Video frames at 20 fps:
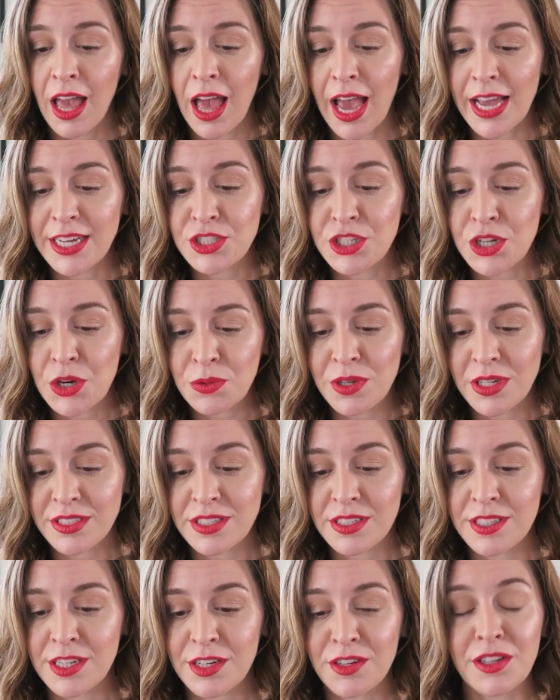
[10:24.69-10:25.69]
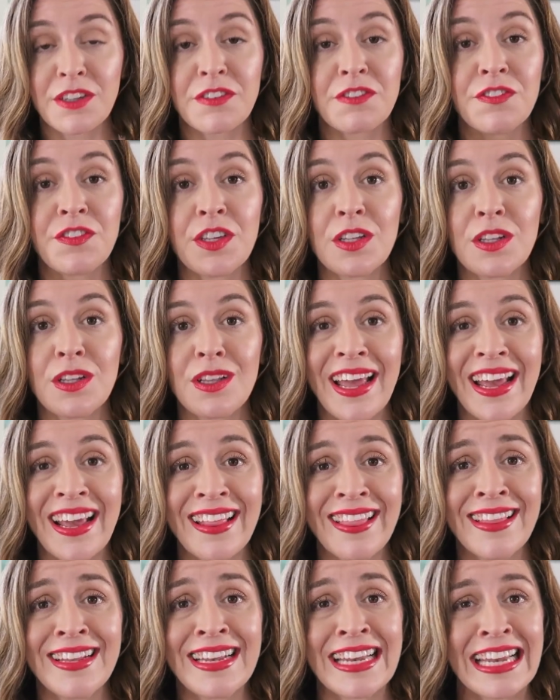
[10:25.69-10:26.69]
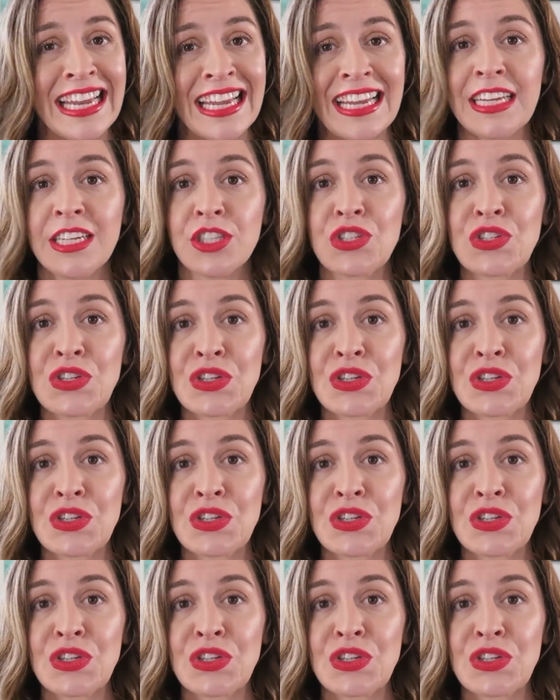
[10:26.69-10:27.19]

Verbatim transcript: I don't necessarily feel like the need